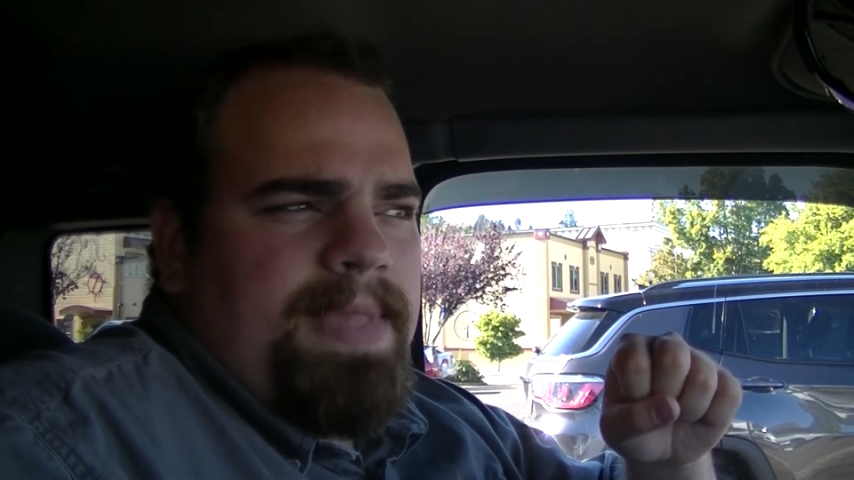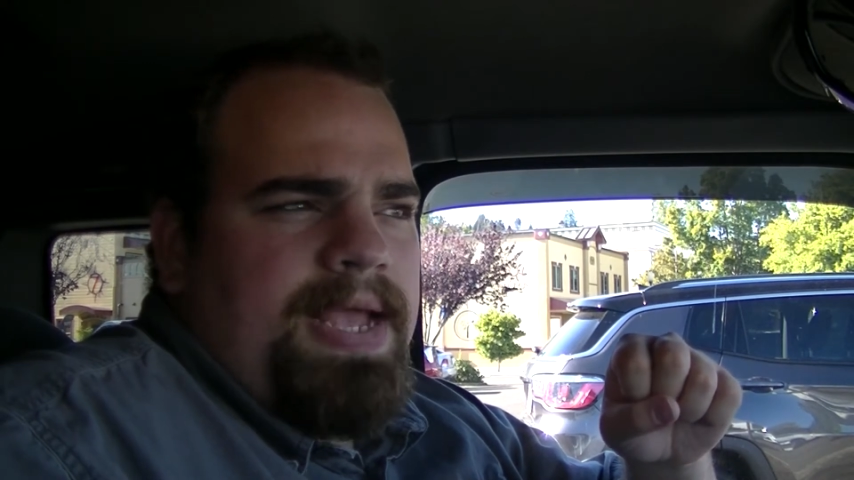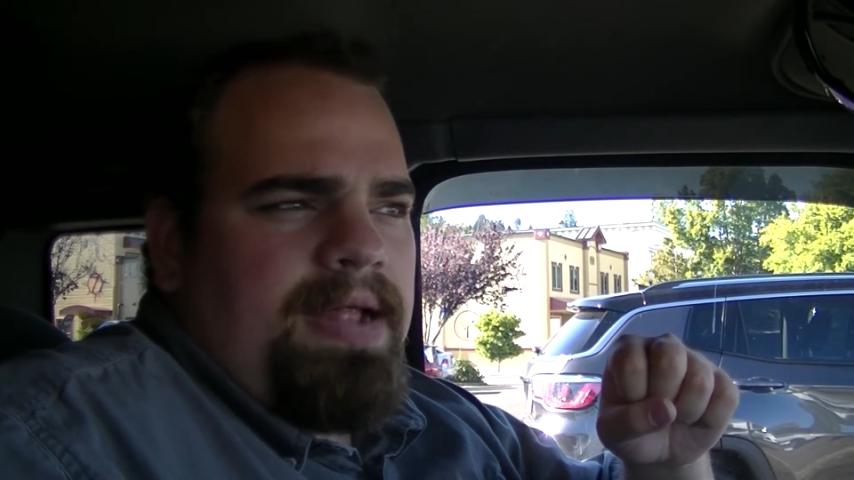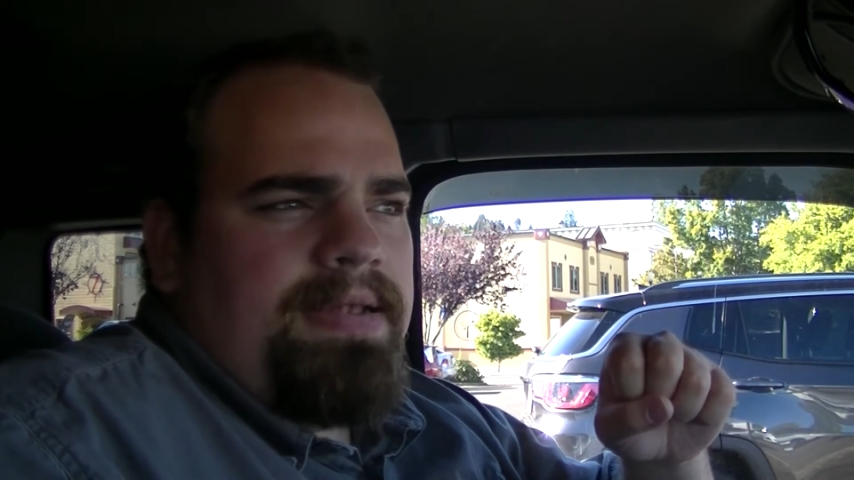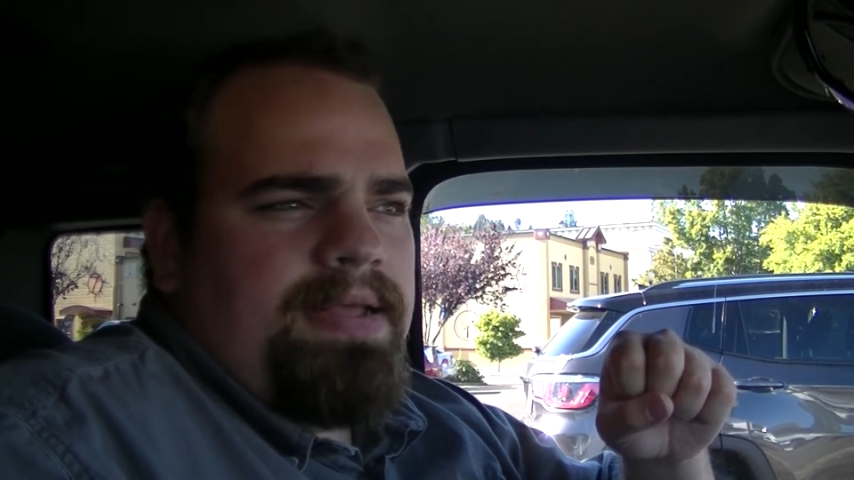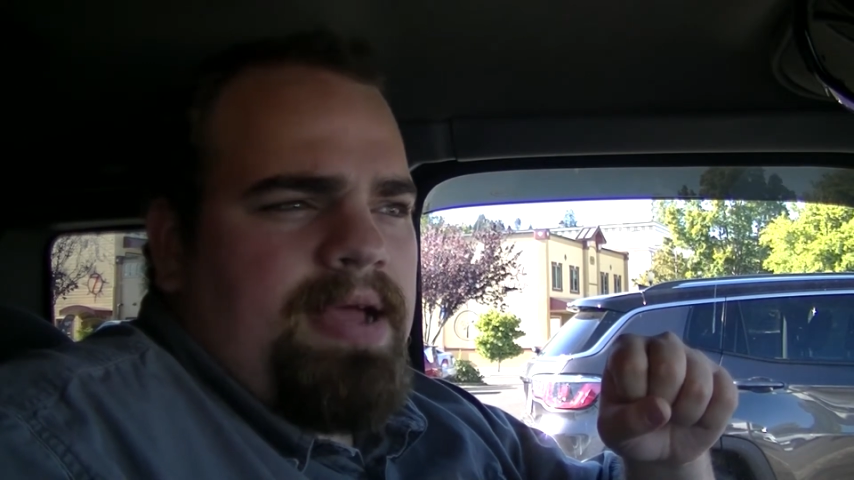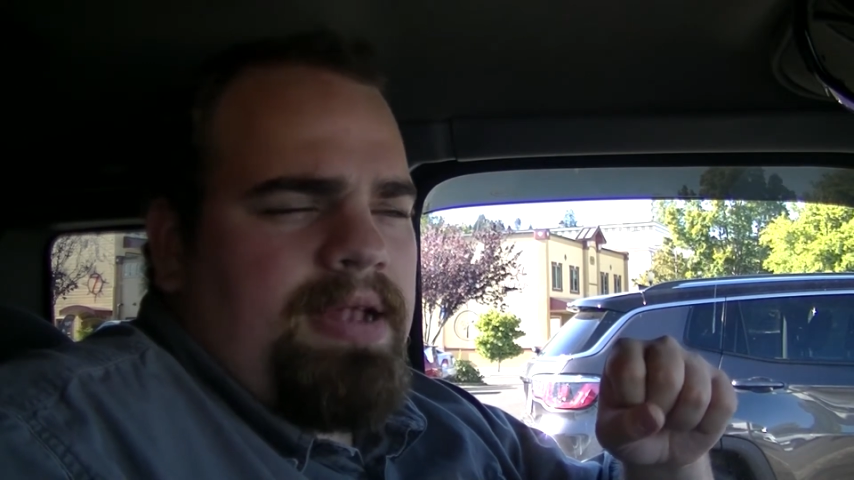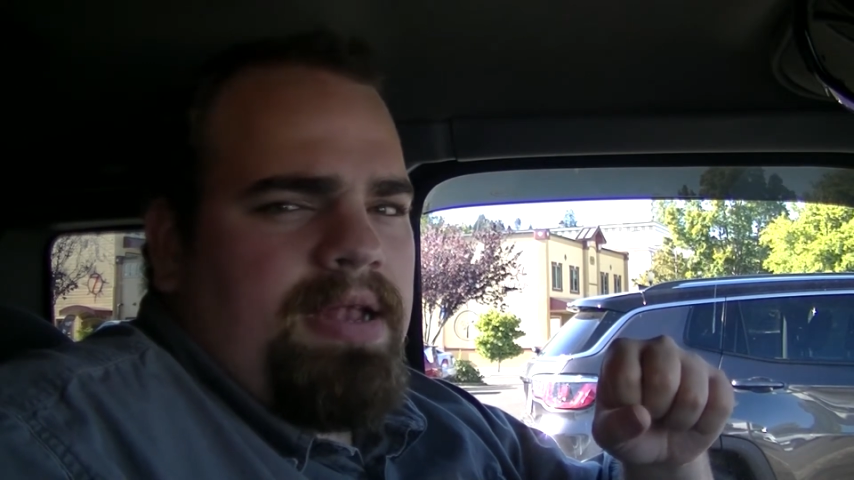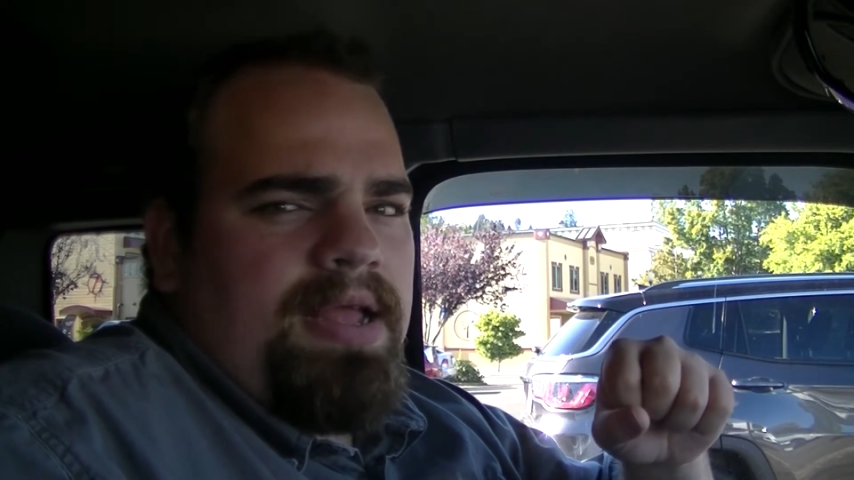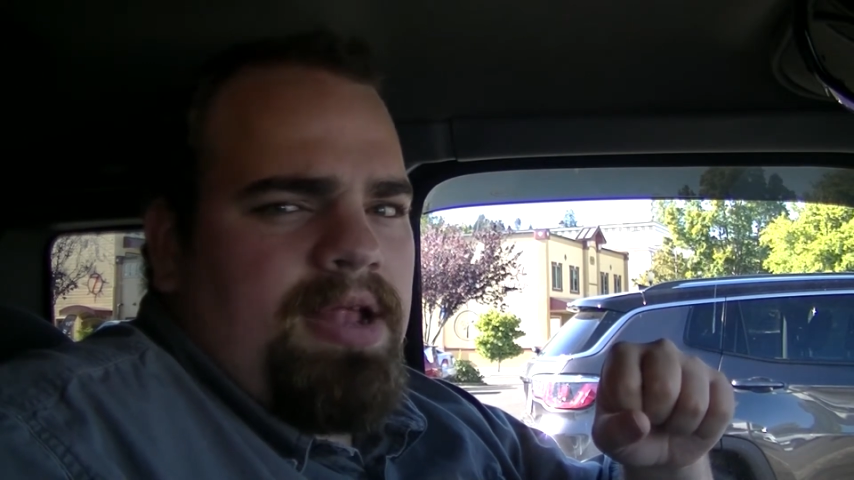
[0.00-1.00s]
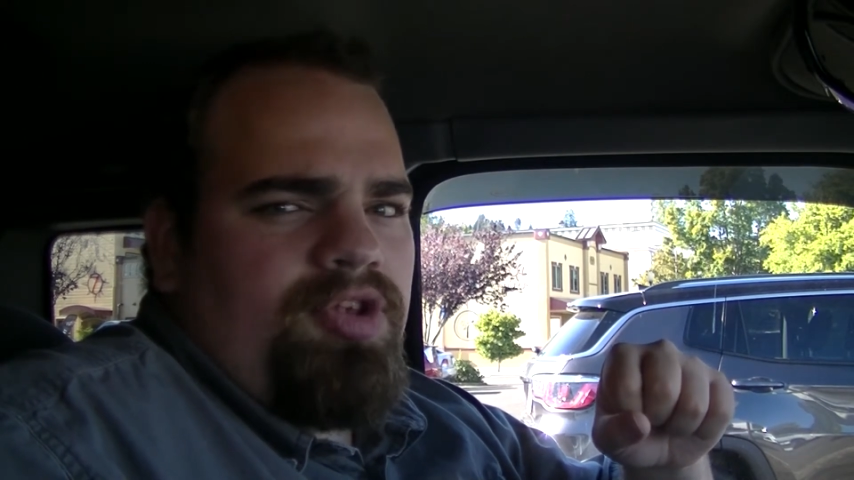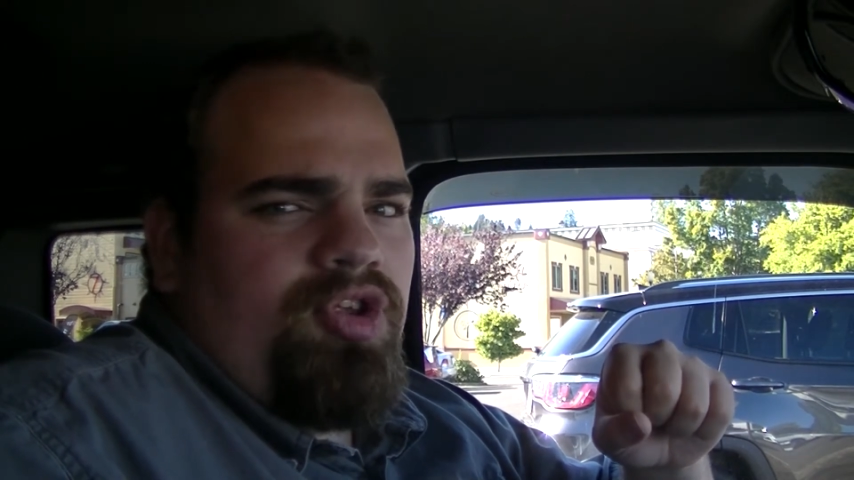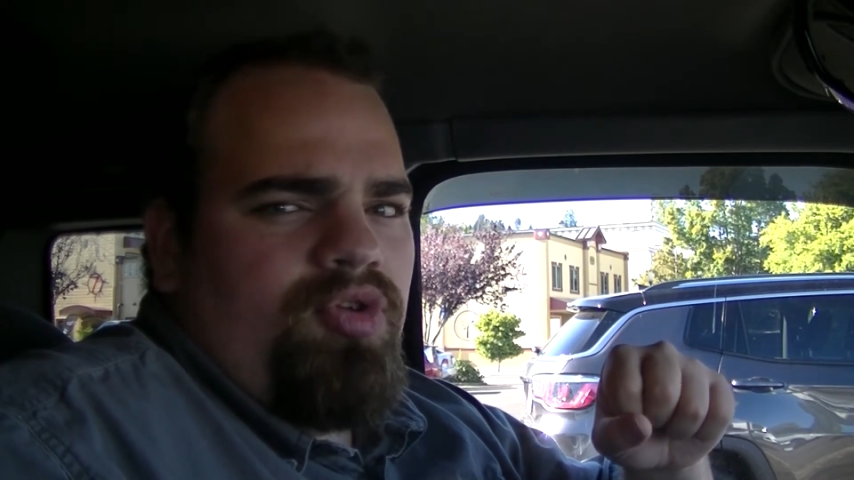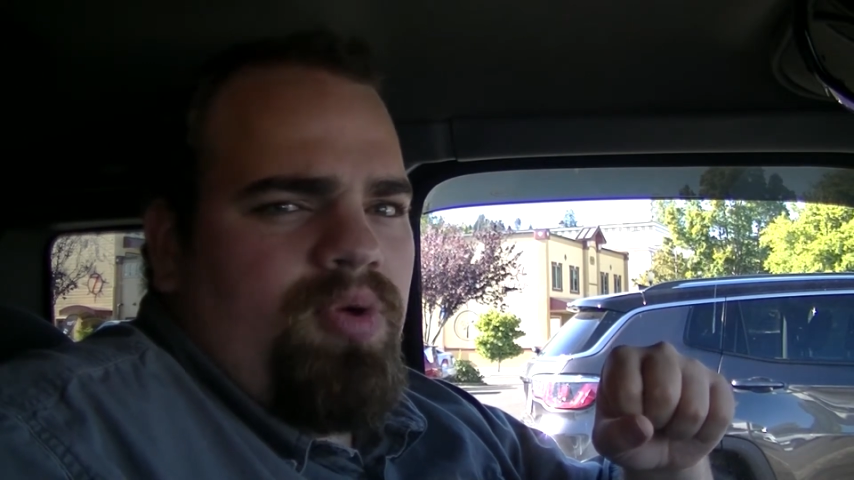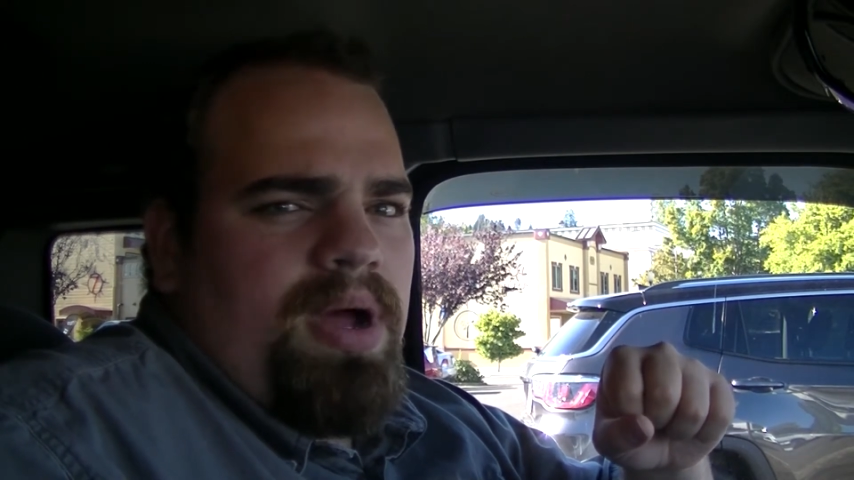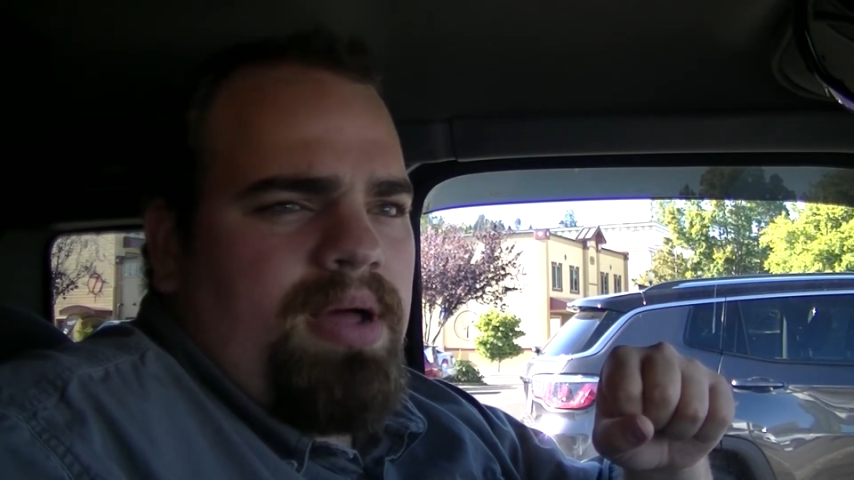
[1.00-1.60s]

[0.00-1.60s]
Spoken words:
Cut to